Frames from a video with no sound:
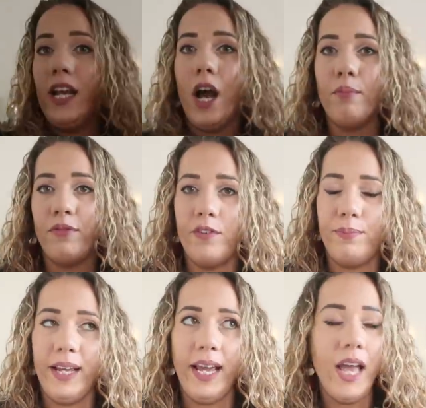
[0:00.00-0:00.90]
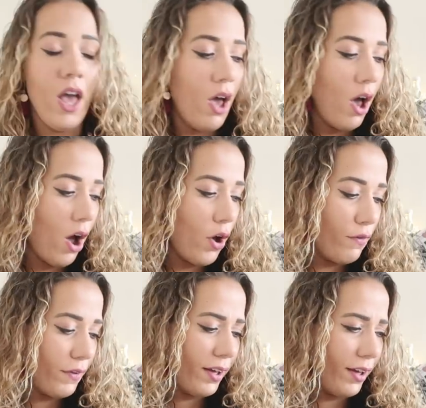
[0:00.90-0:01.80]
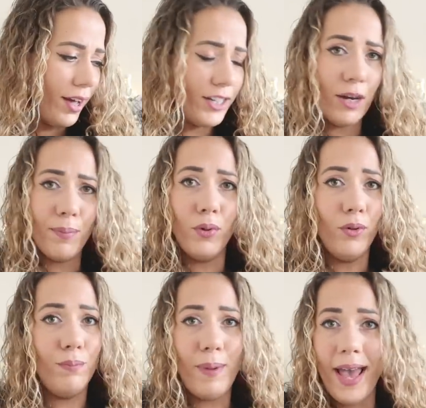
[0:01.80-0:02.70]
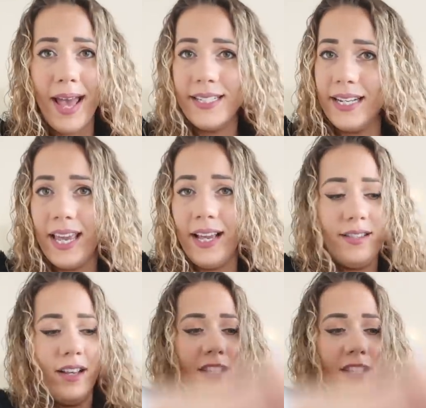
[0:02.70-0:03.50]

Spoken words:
really comfortably over a double bed, a king